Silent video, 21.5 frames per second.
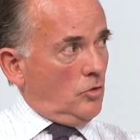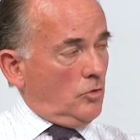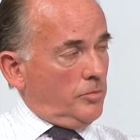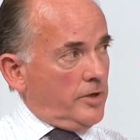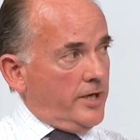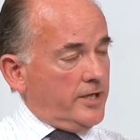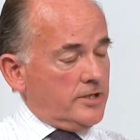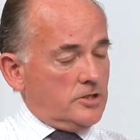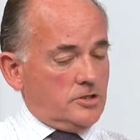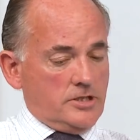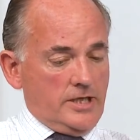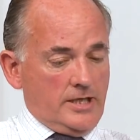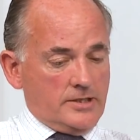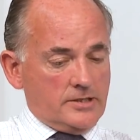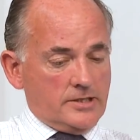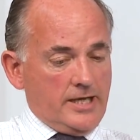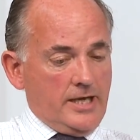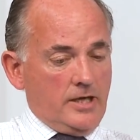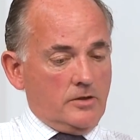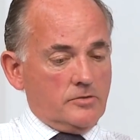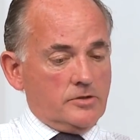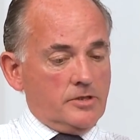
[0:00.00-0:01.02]
corporation tax
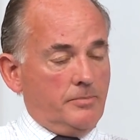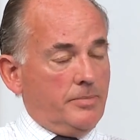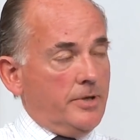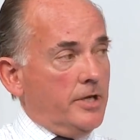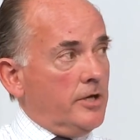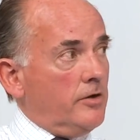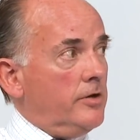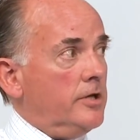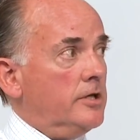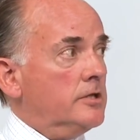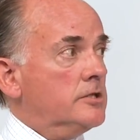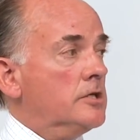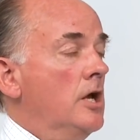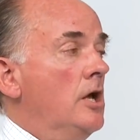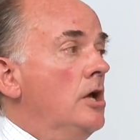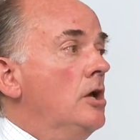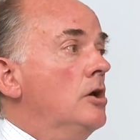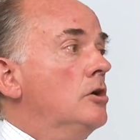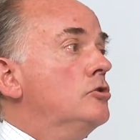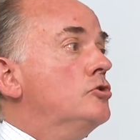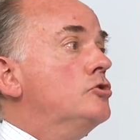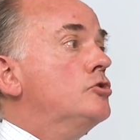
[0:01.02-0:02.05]
accounting period
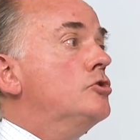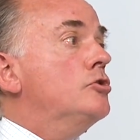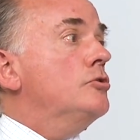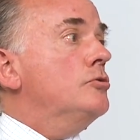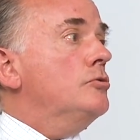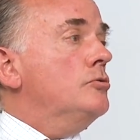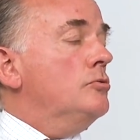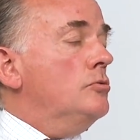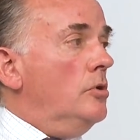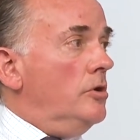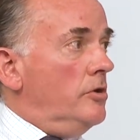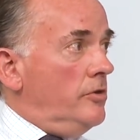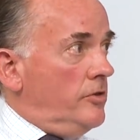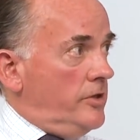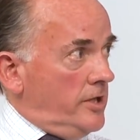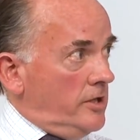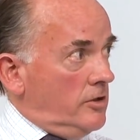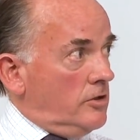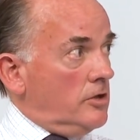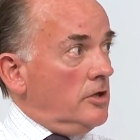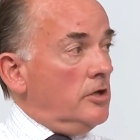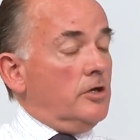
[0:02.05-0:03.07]
to
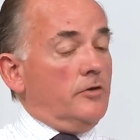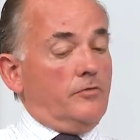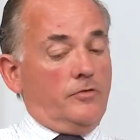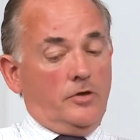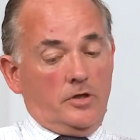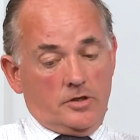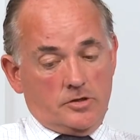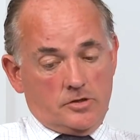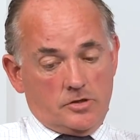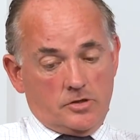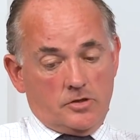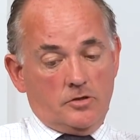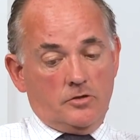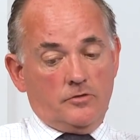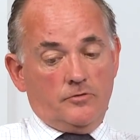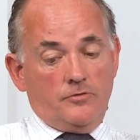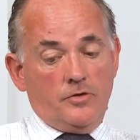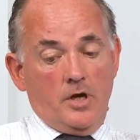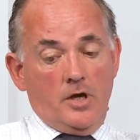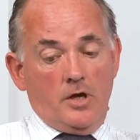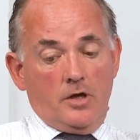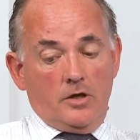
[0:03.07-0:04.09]
the 31st
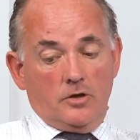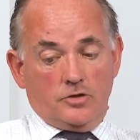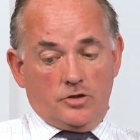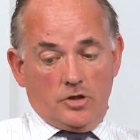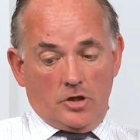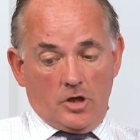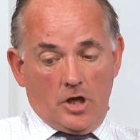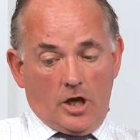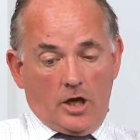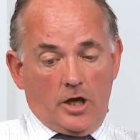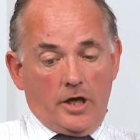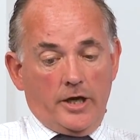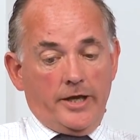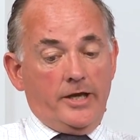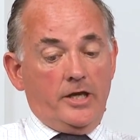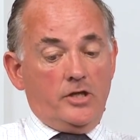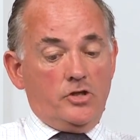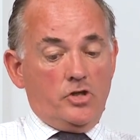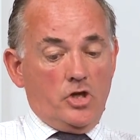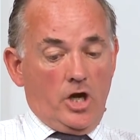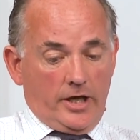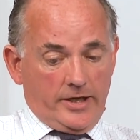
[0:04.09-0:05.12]
of July
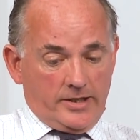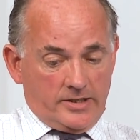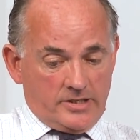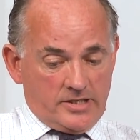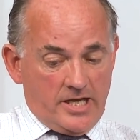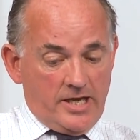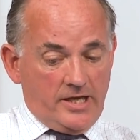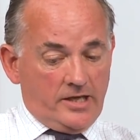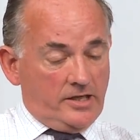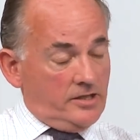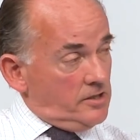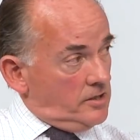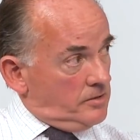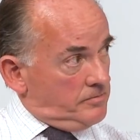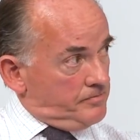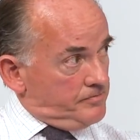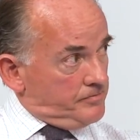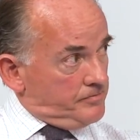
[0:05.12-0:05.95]
19.